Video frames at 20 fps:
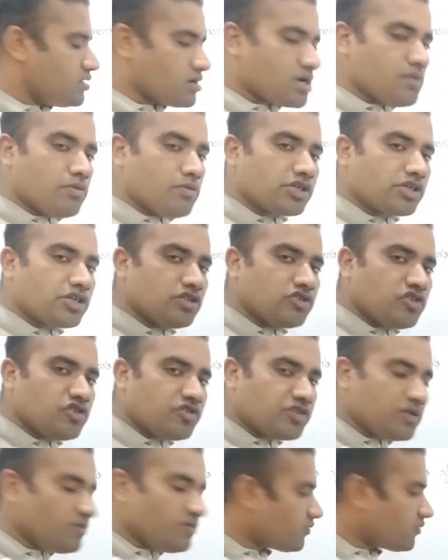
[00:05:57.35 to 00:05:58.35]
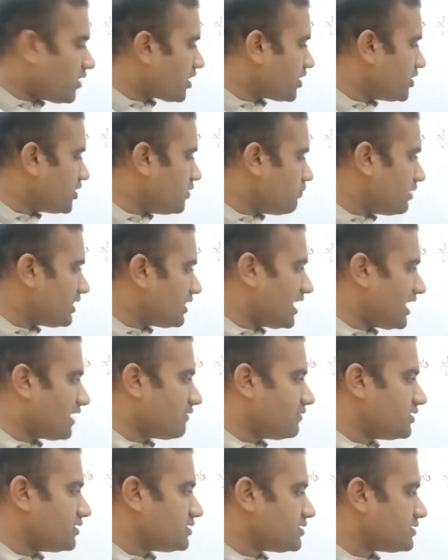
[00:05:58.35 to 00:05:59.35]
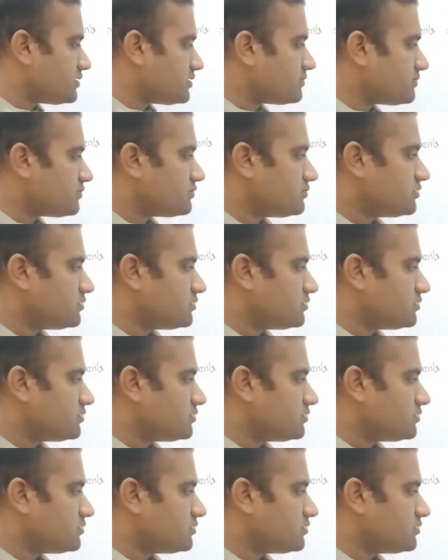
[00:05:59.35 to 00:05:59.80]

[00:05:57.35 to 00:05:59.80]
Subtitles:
computation system for human language,